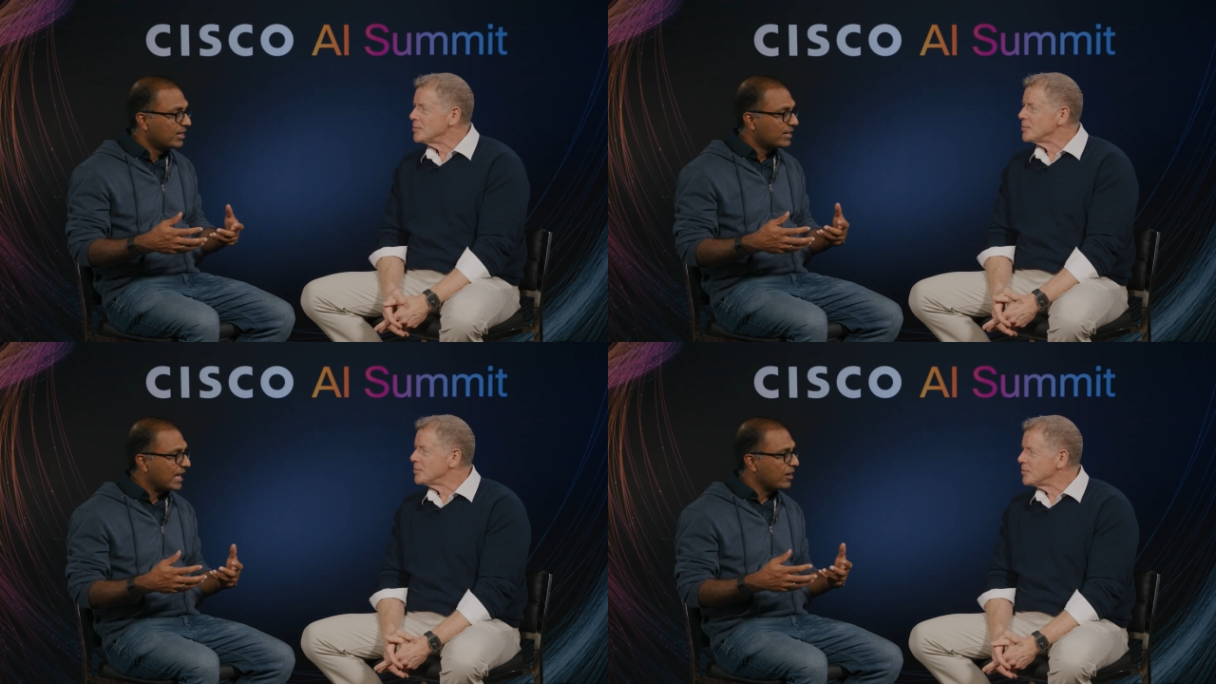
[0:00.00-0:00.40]

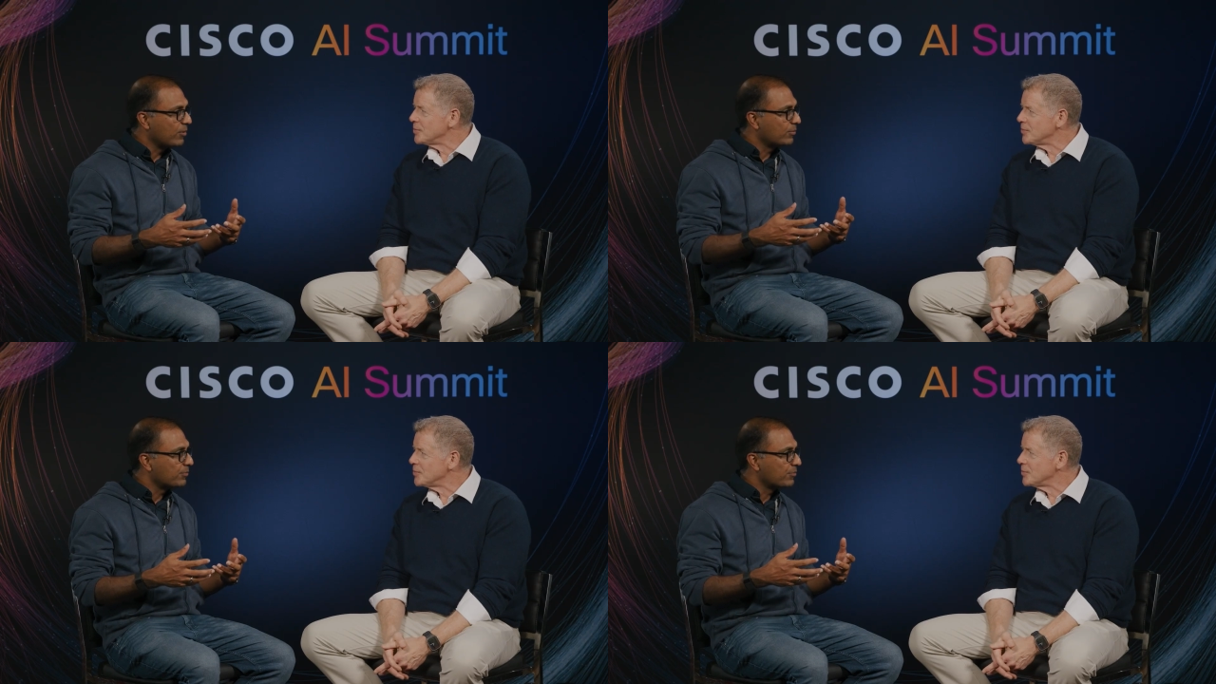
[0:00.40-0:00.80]

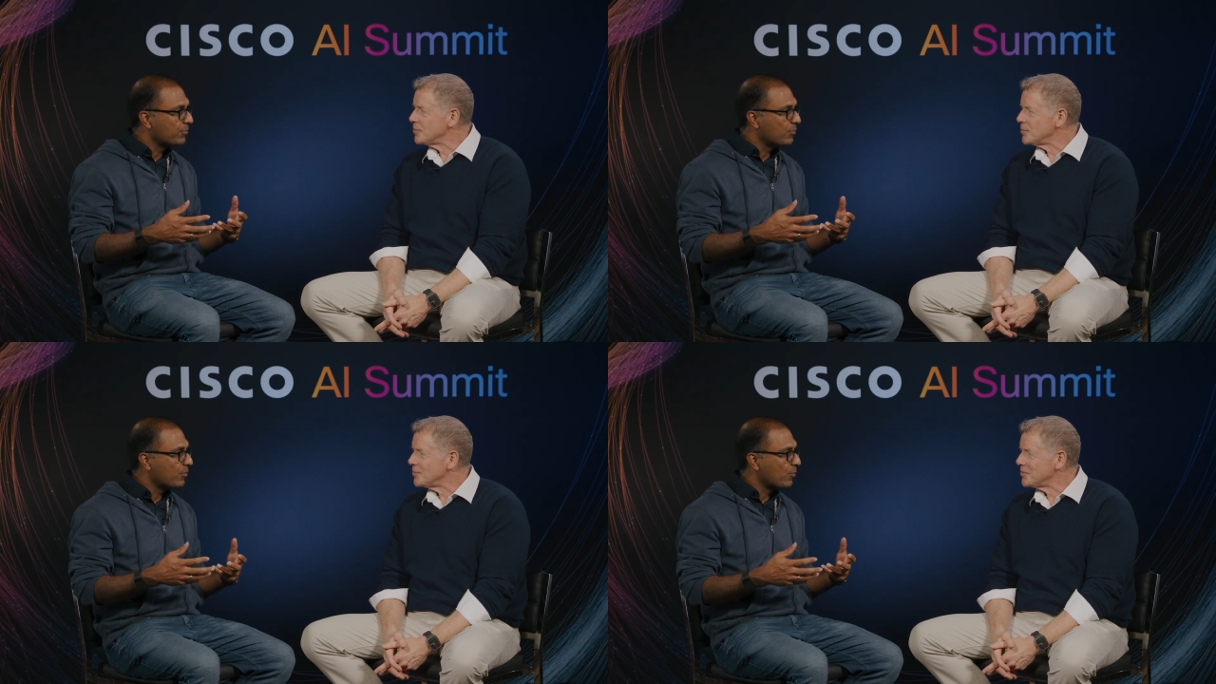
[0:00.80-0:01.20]
Speaker 1: Now,
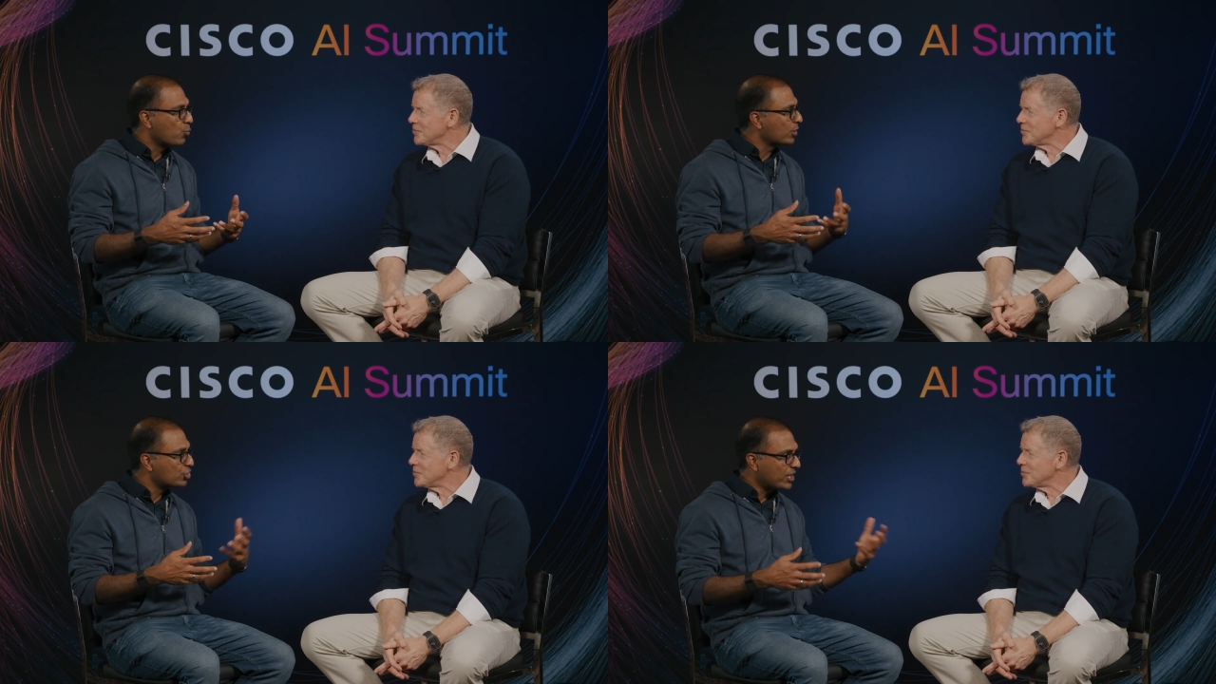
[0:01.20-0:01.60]

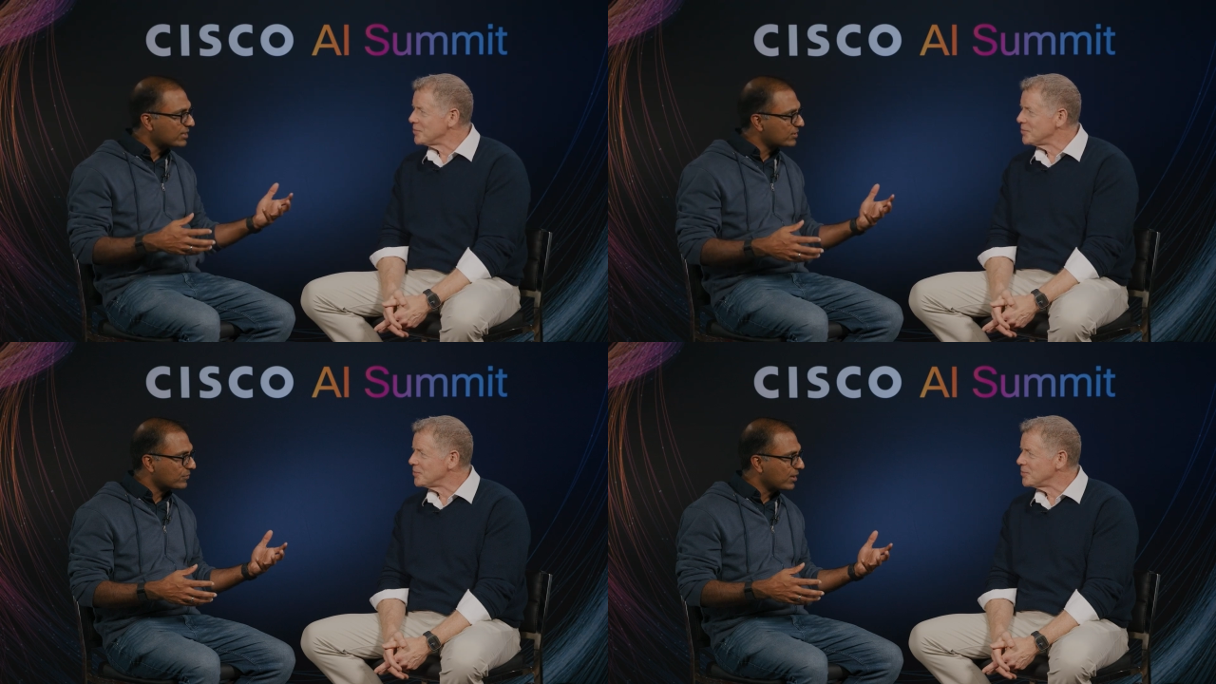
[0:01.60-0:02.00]
what
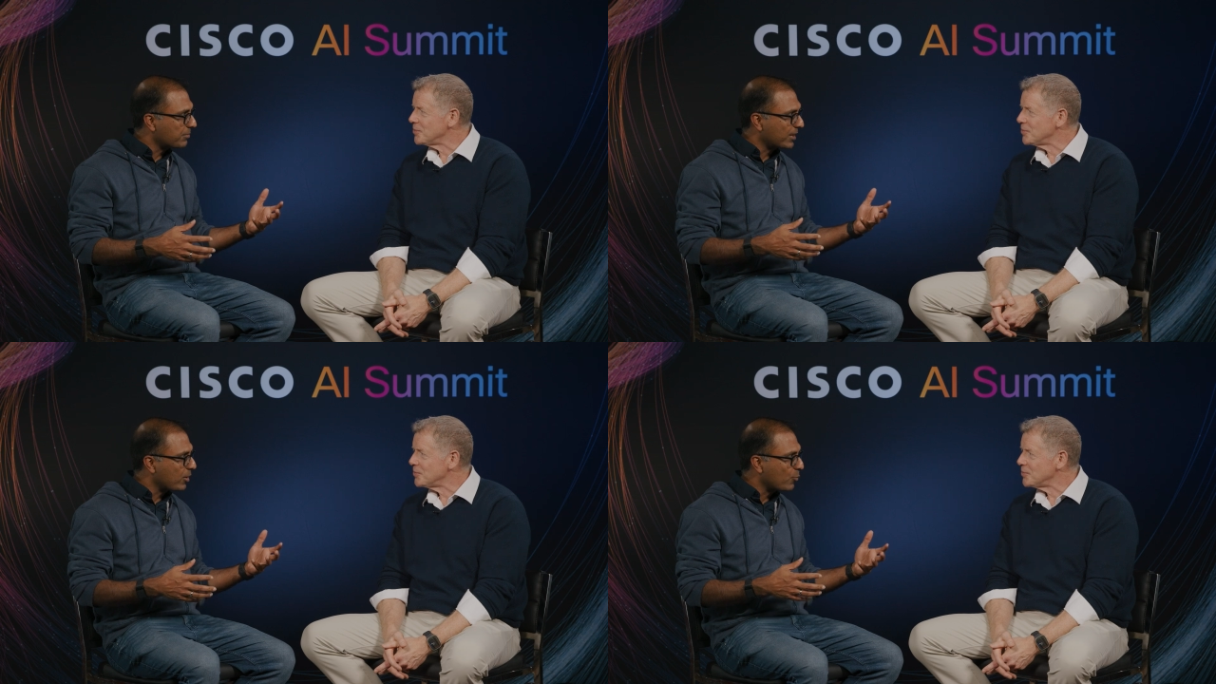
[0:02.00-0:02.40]
changes for them?
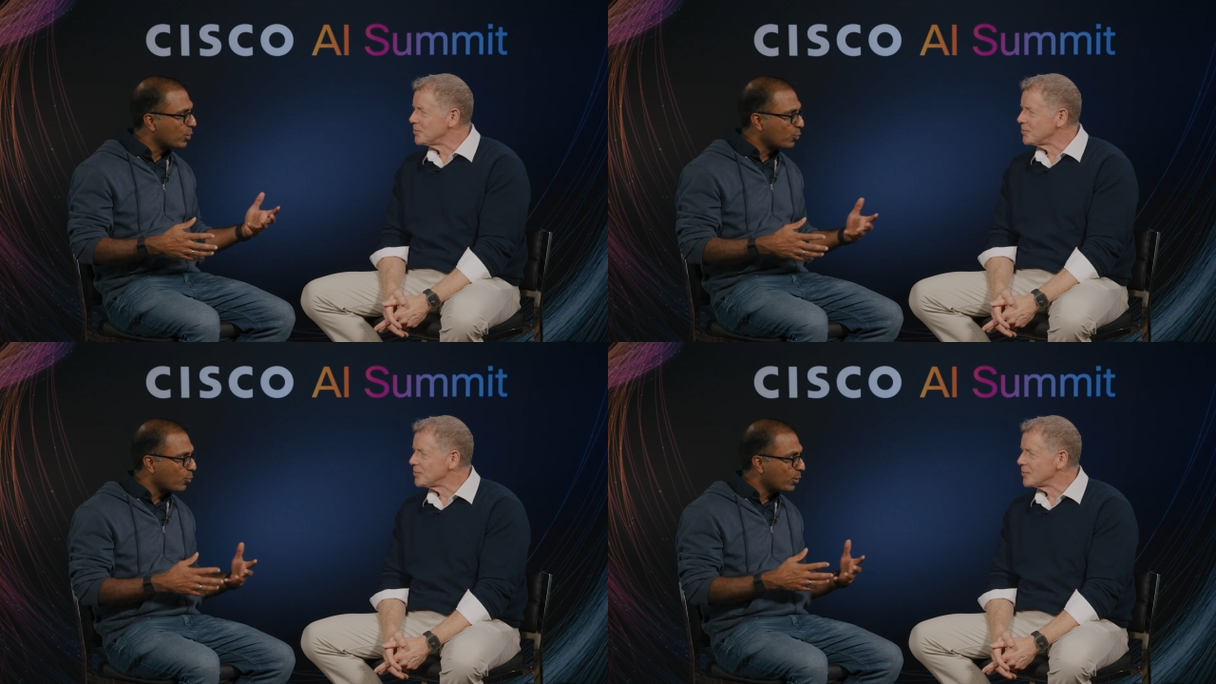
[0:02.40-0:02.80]
Like, what
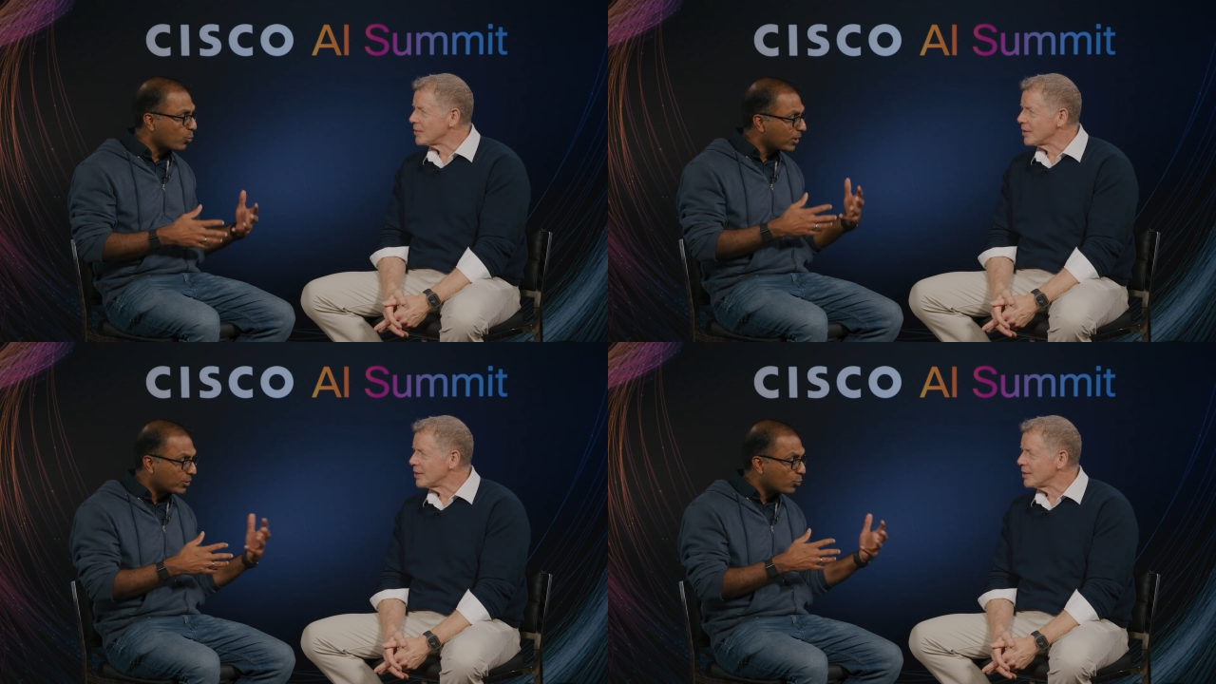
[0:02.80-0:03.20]
do what
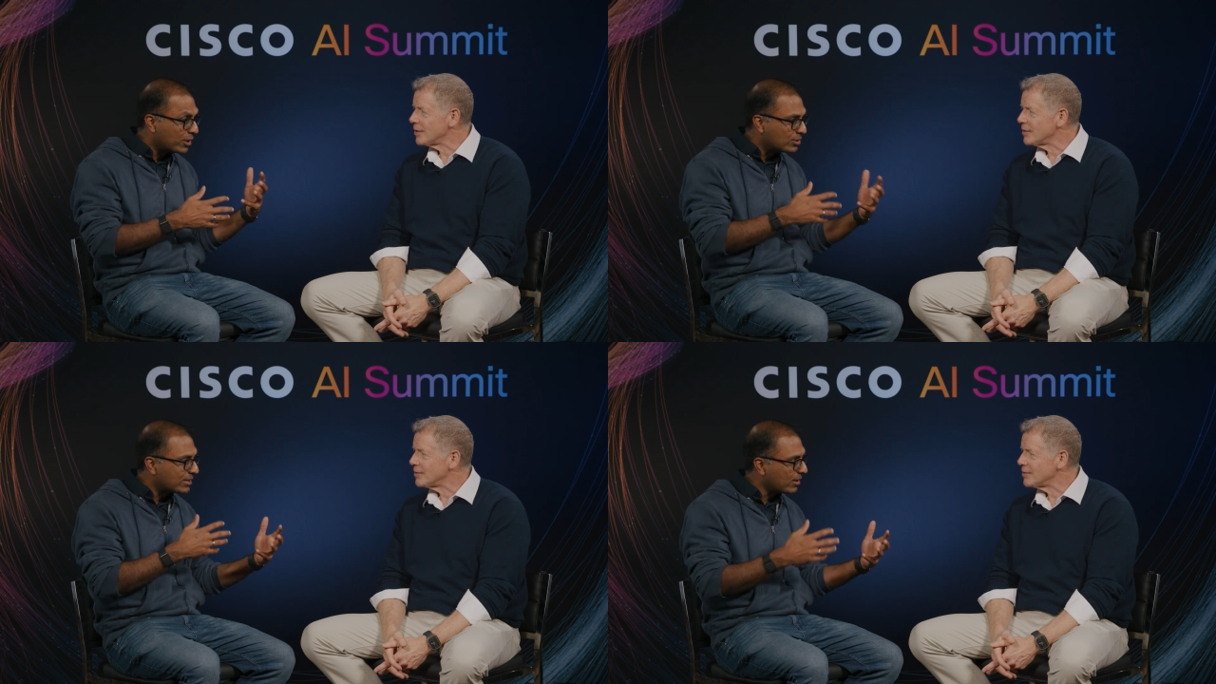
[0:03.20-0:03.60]
what, you, what do
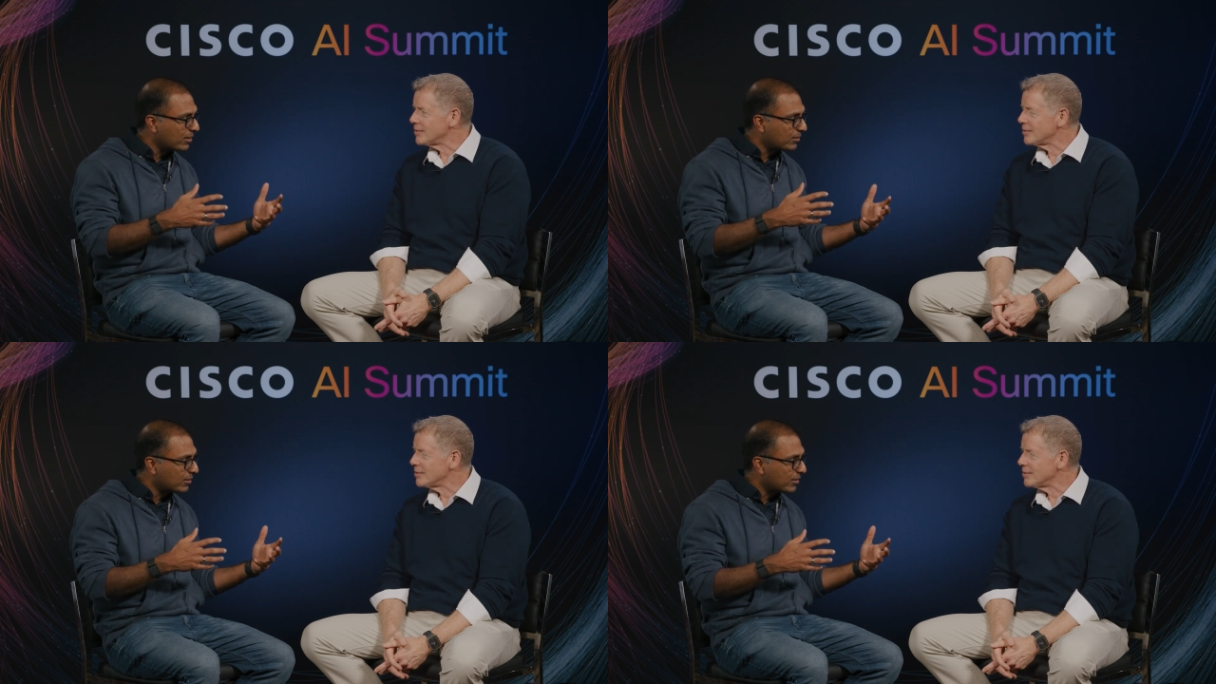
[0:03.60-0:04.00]
you tell